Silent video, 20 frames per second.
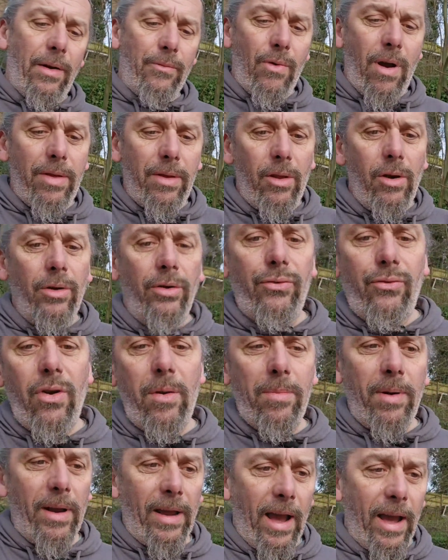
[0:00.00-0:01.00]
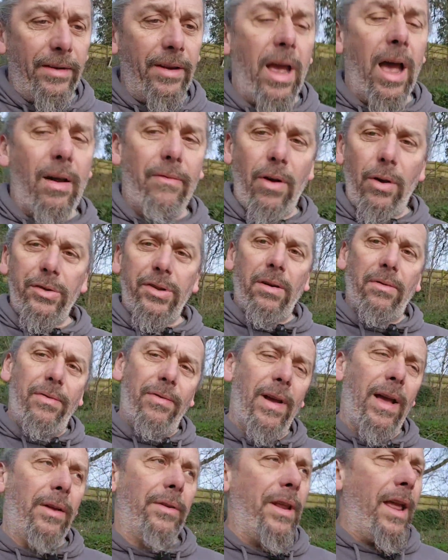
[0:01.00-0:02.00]
rather long trip I had, I've also
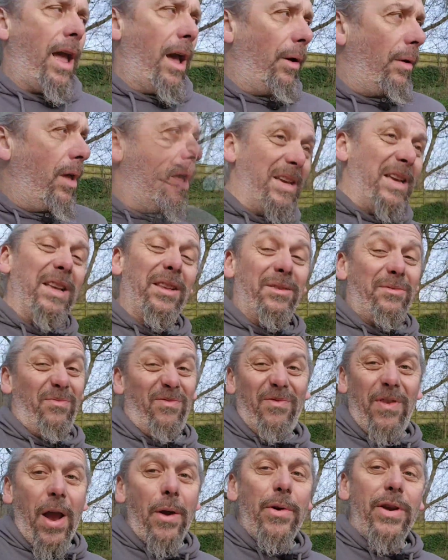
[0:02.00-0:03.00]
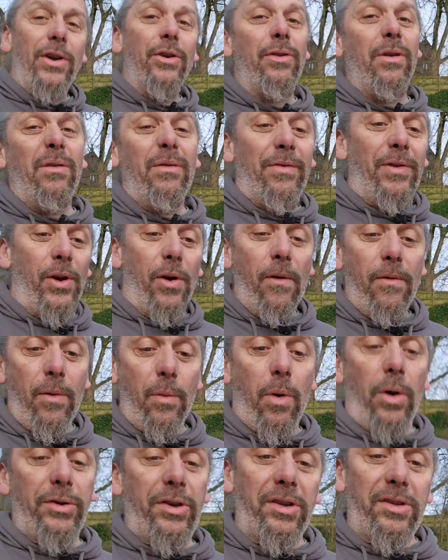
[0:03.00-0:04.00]
found out it's very good on fuel for
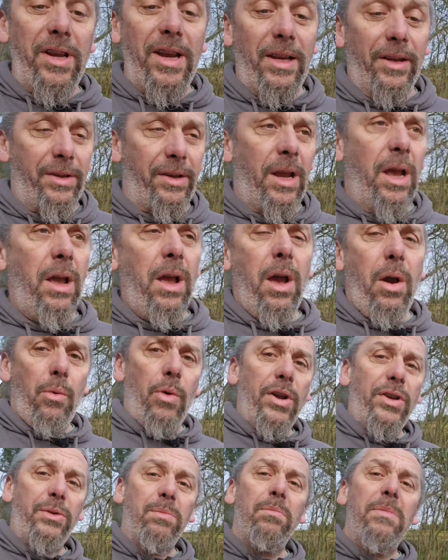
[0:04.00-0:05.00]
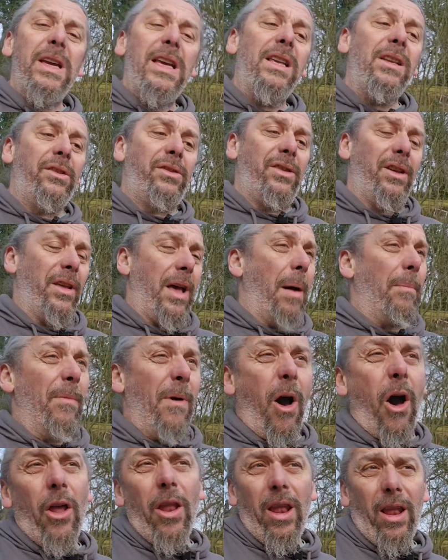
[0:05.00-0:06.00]
what it is, which means that I'm
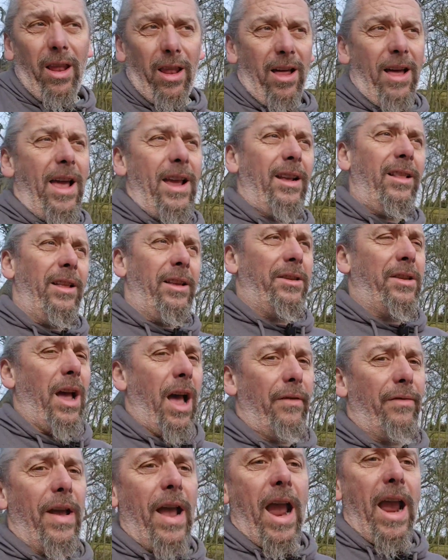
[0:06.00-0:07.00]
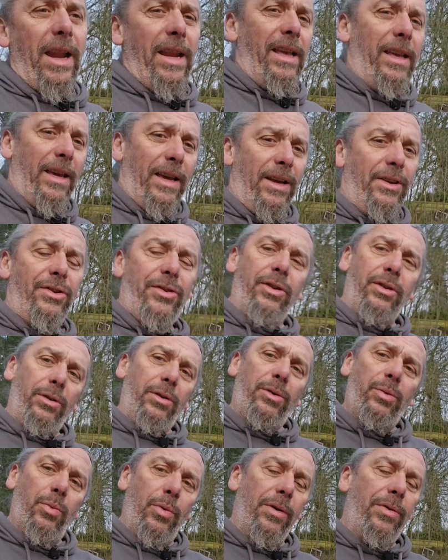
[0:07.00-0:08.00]
unlikely to have any
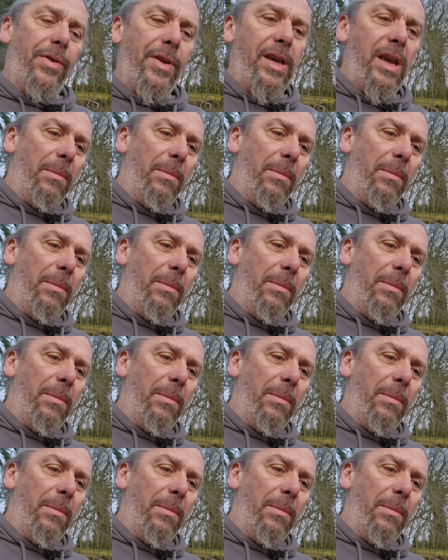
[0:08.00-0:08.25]
issues with the